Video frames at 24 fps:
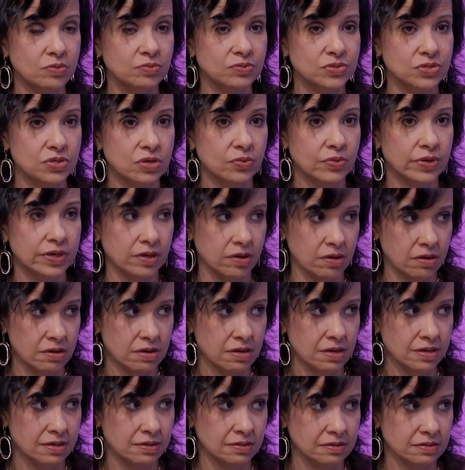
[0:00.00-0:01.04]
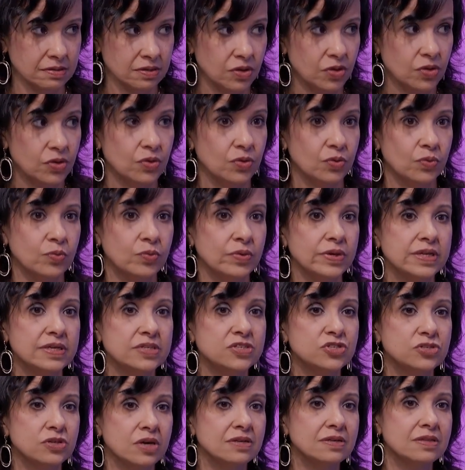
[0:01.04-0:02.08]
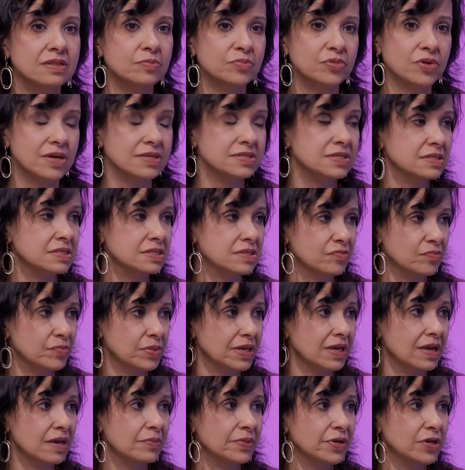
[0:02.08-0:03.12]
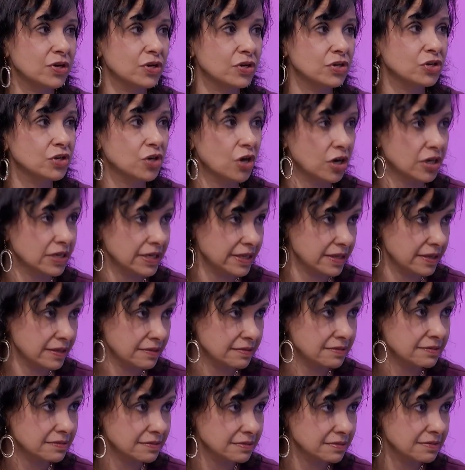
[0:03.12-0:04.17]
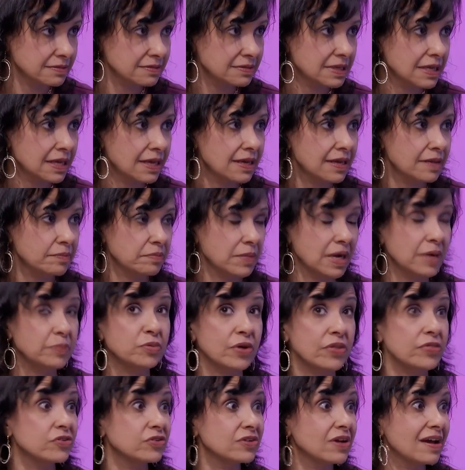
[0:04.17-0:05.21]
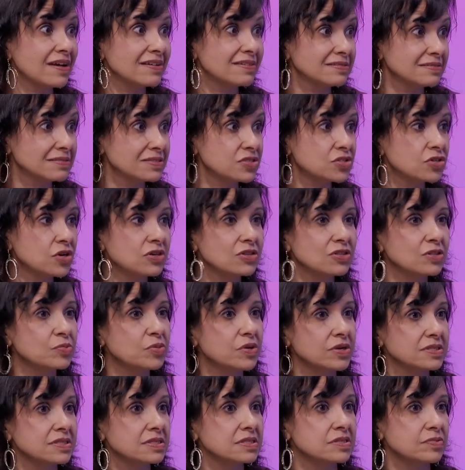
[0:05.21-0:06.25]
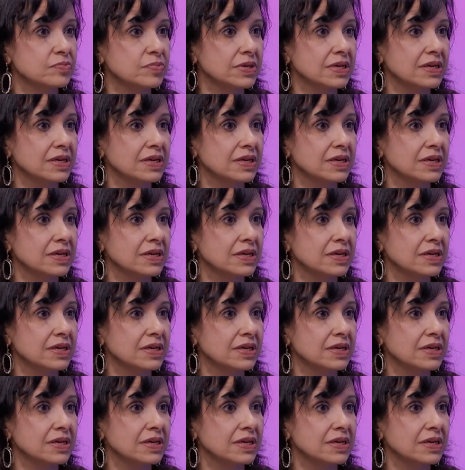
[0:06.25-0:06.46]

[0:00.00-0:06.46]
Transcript: what was going on, we started the process of becoming her guardian. My brother and I started the process of